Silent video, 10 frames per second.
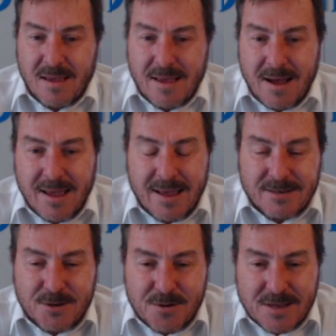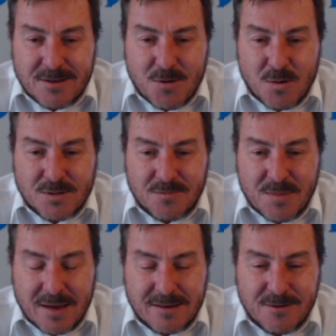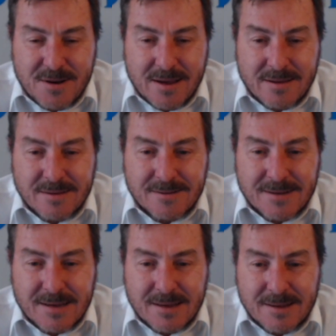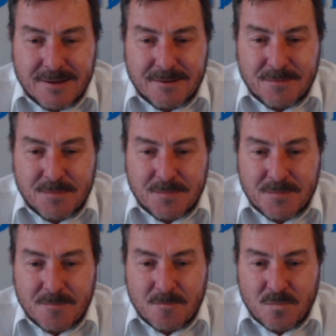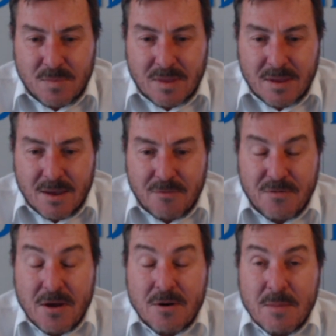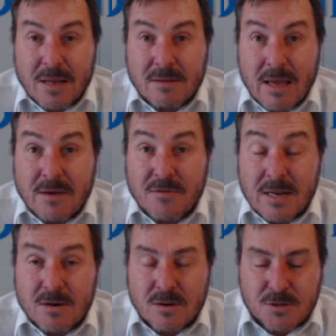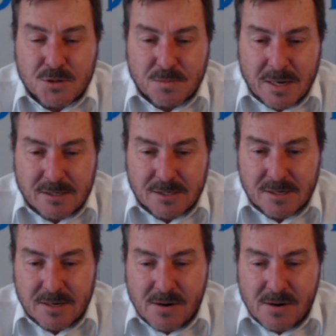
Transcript: I had, during the course of my career, a fair amount, thankfully not too much.